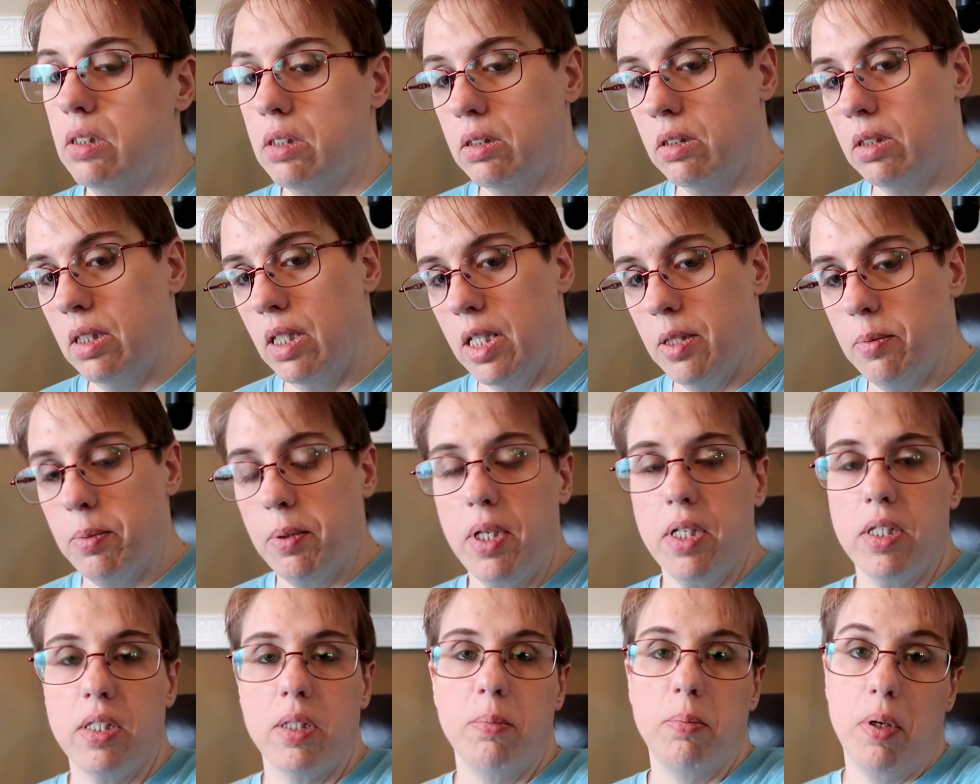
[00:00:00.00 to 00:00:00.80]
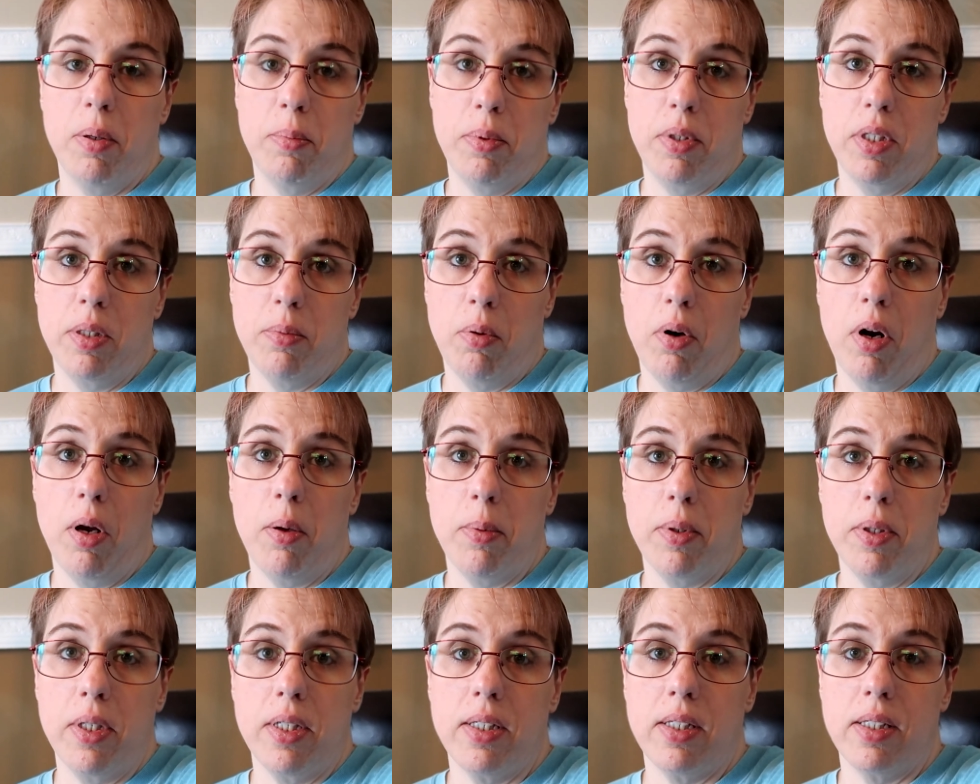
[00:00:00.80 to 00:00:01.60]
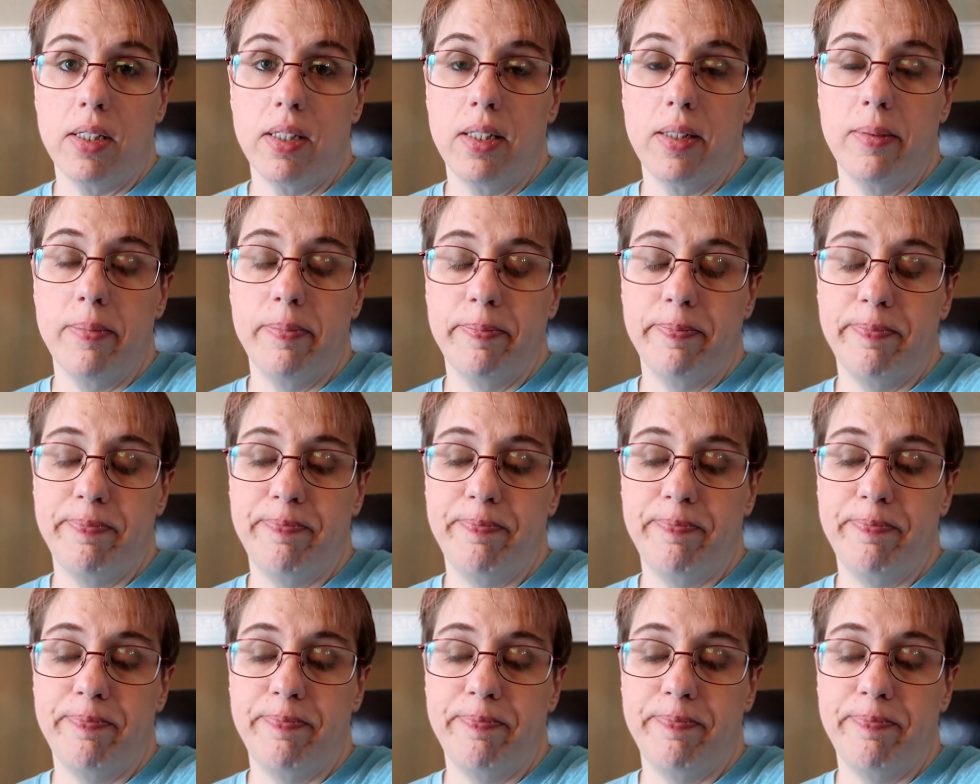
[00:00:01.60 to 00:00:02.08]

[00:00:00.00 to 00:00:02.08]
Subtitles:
That's because the puppy's probably asleep.